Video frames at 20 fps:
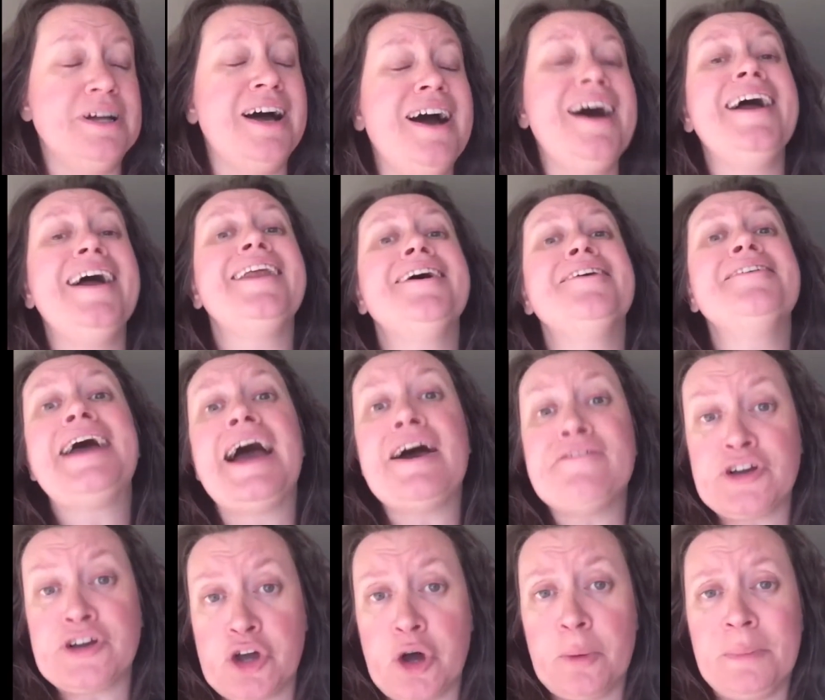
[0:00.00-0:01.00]
I don't
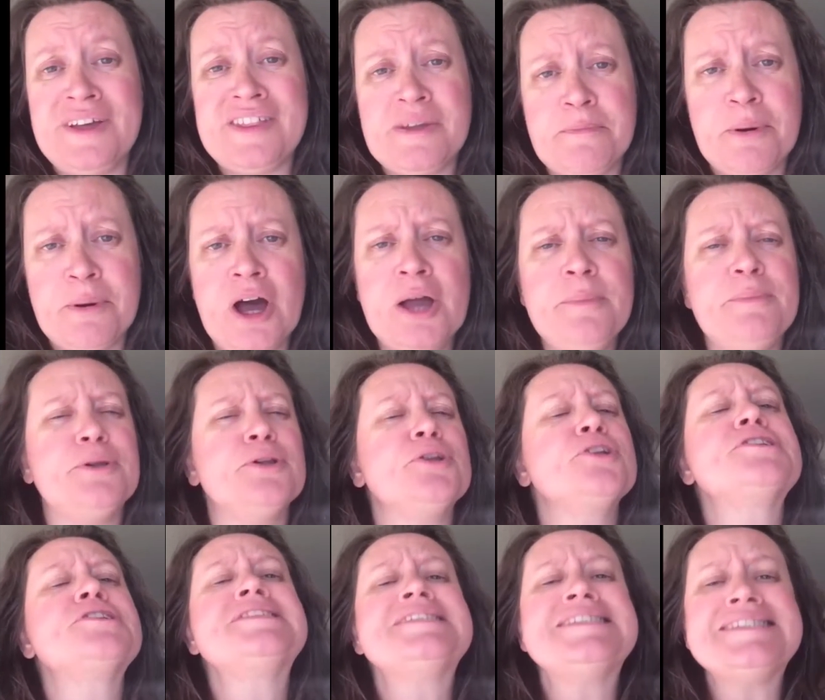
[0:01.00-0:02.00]
have a copy of the
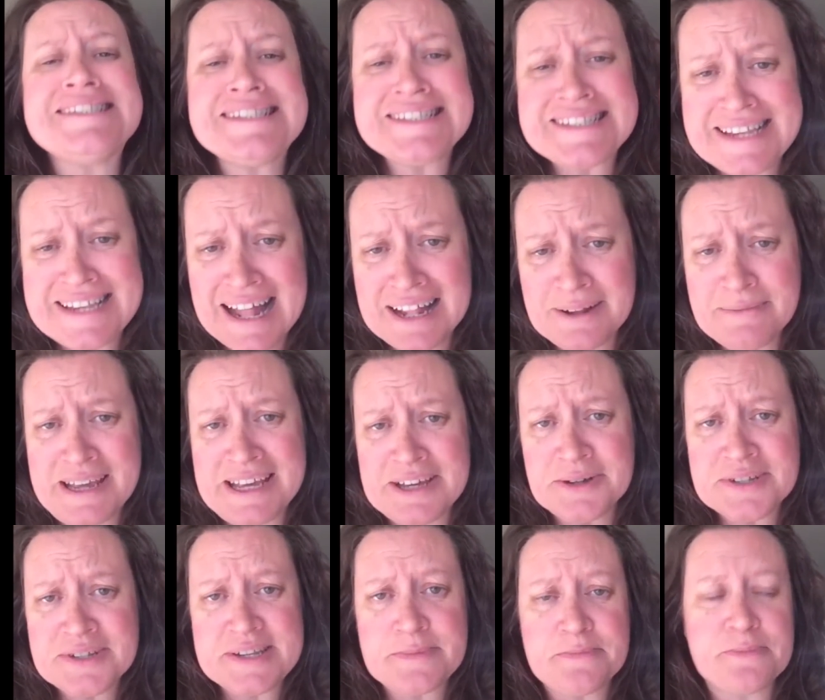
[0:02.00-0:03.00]
Bible. Tell me
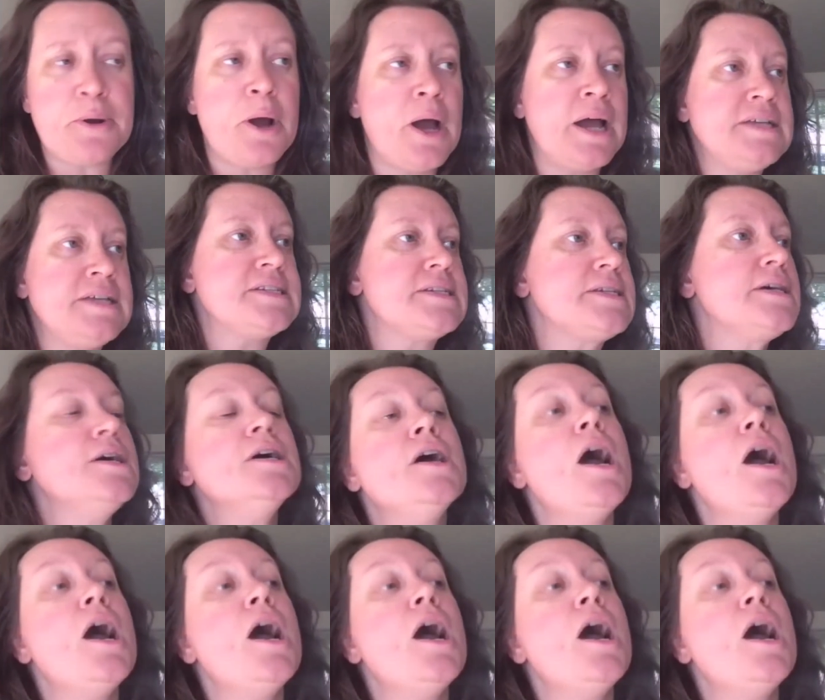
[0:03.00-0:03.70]
you're surprised.